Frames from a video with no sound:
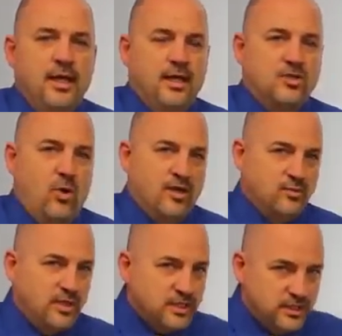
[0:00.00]
And so as
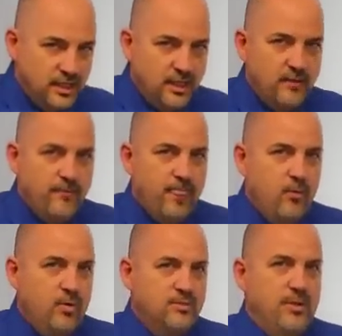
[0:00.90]
we see
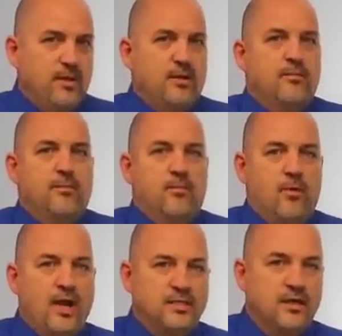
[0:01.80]
what's been
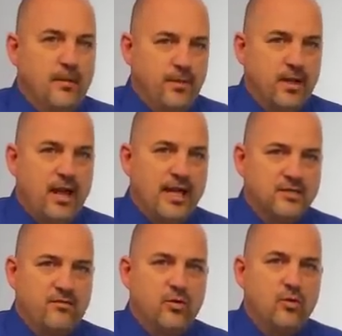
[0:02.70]
rising up in the
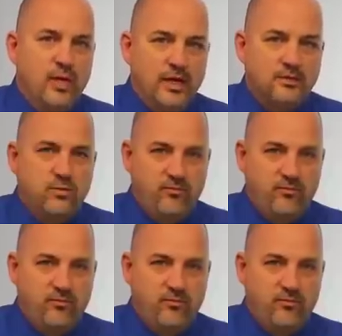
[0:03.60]
last few weeks,